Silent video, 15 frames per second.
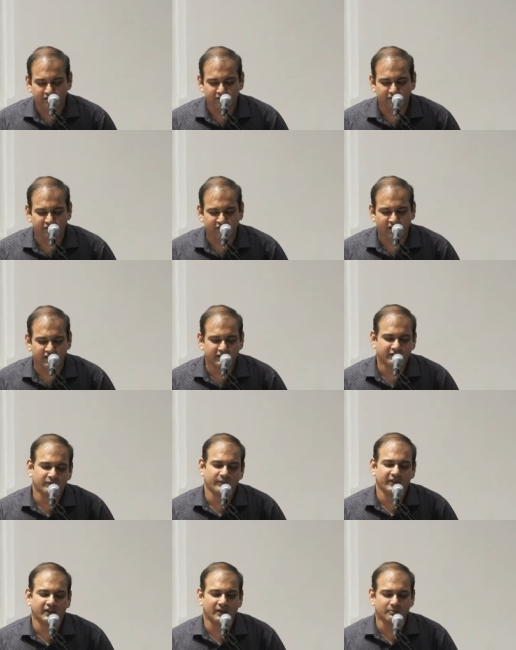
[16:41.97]

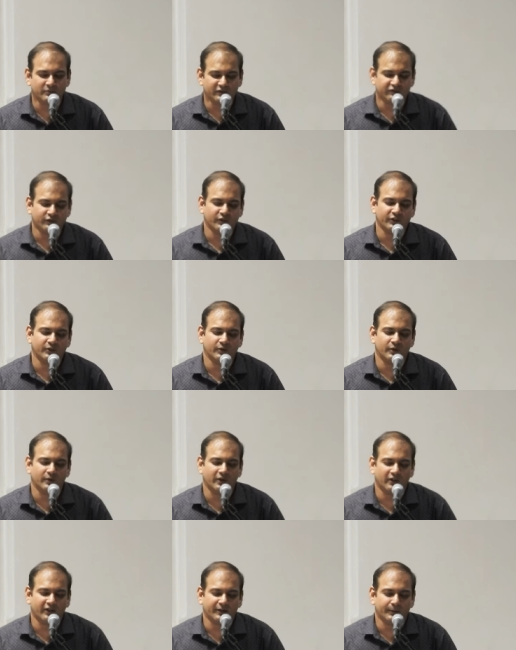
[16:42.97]
Father, we come before you,
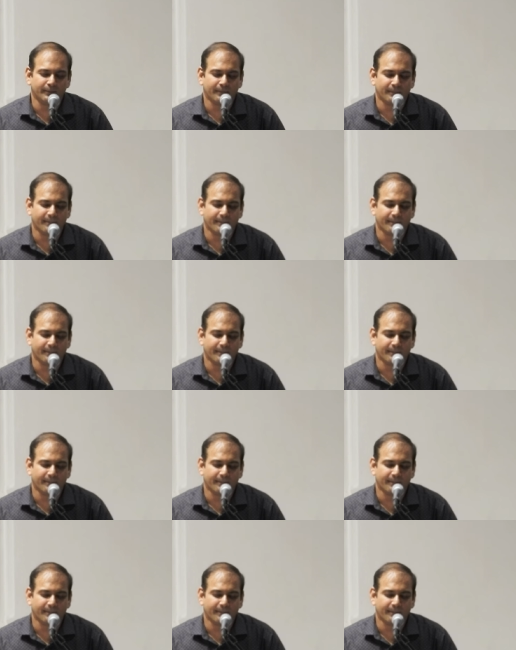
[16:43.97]
O Lord.